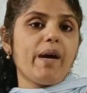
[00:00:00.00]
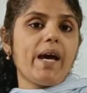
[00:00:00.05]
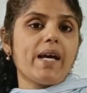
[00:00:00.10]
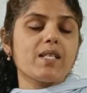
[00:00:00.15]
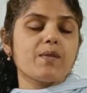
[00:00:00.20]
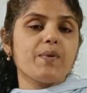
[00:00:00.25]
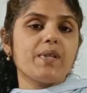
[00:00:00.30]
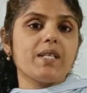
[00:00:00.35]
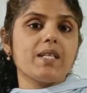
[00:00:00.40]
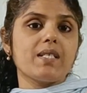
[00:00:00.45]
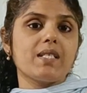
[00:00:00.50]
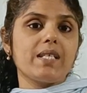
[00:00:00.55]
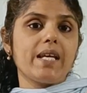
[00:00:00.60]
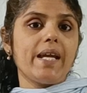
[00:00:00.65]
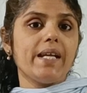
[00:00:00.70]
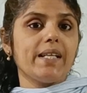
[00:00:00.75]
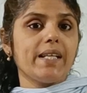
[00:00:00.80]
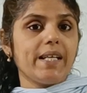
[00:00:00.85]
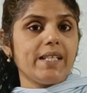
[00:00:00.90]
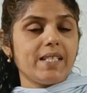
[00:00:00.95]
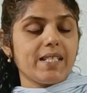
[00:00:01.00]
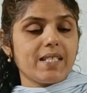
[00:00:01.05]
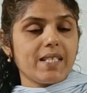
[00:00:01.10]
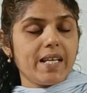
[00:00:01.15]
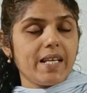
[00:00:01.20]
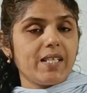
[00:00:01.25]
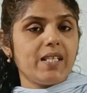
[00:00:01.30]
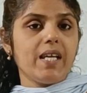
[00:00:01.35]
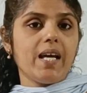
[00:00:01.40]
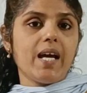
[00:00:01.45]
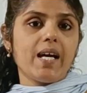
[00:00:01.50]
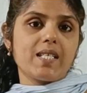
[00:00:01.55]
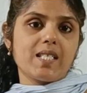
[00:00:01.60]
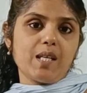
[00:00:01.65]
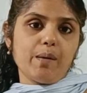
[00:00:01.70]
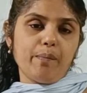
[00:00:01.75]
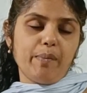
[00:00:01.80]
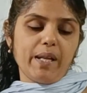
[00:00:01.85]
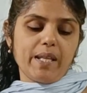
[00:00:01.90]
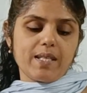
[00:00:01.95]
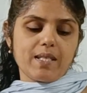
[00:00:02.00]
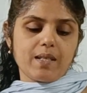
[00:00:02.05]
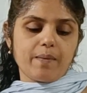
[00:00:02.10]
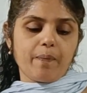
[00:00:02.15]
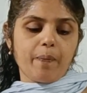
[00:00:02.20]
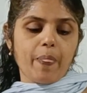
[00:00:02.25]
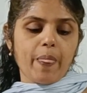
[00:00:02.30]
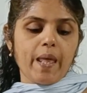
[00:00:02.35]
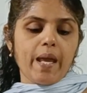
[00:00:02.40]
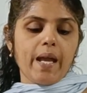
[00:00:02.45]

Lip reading: as the State Legislative Assemblies.